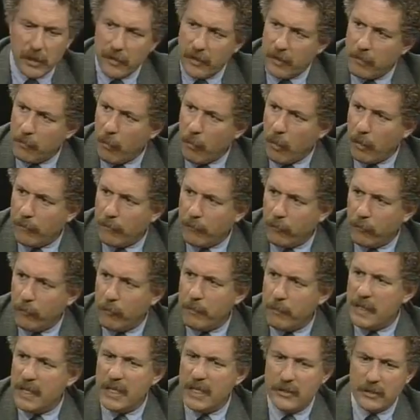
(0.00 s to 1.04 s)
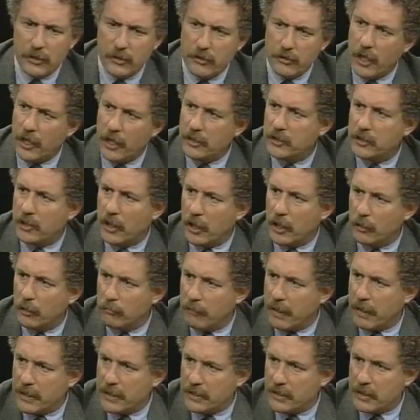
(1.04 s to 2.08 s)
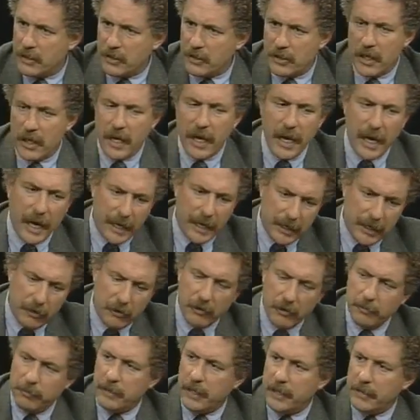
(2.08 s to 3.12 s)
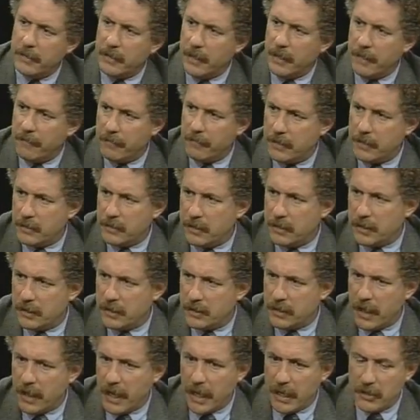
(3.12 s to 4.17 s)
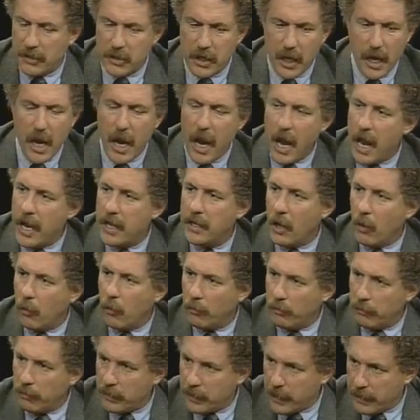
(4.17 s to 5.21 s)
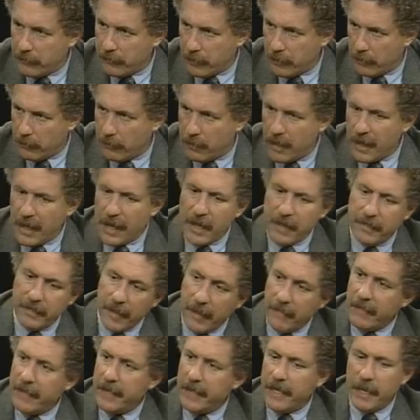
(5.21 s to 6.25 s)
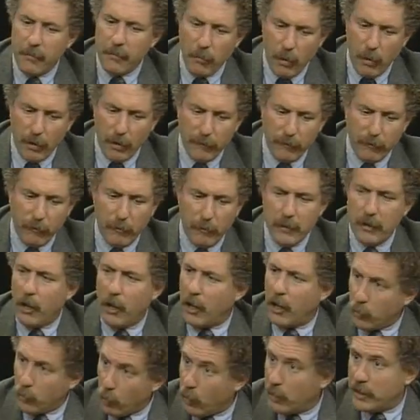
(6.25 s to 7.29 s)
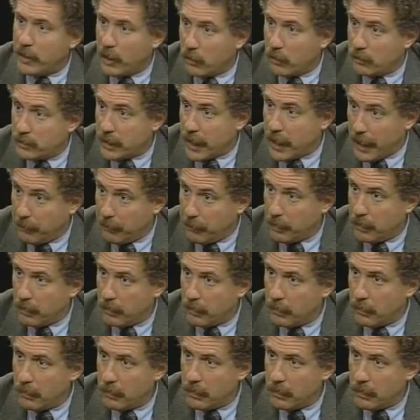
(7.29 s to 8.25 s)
we said that Mark Fuhrman is a genocidal racist and he could have planted evidence in this case, and no one believed him. Then they get Mark Fuhrman on audio tape